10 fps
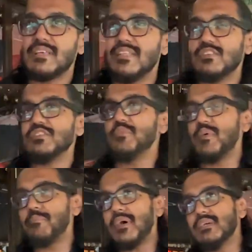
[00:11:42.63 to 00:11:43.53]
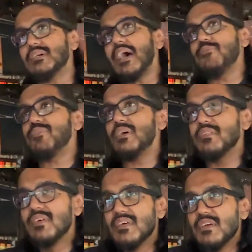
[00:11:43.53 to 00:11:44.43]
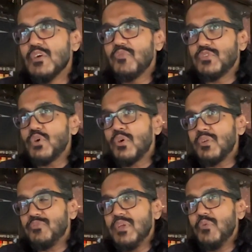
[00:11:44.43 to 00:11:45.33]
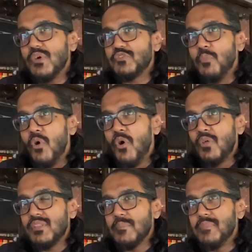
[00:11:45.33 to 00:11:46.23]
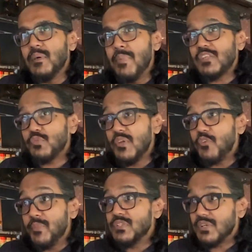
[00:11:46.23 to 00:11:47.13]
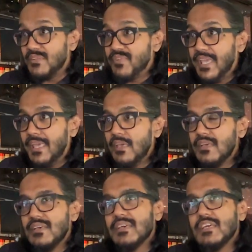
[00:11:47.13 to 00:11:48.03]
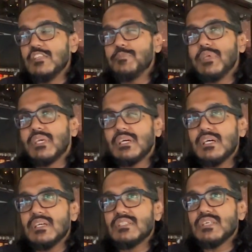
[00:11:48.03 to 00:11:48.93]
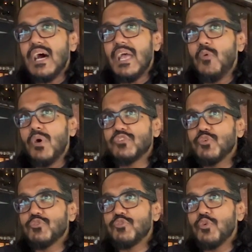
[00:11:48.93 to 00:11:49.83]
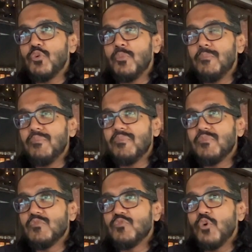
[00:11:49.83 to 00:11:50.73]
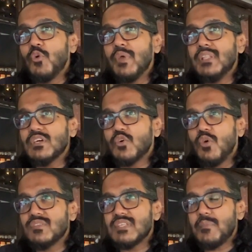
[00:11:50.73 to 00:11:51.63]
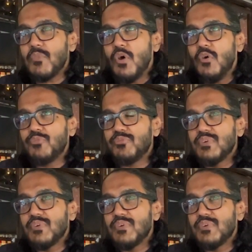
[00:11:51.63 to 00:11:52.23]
Characters of Empire. I felt photography was more the best way for me to convey, is because I was also following the concept of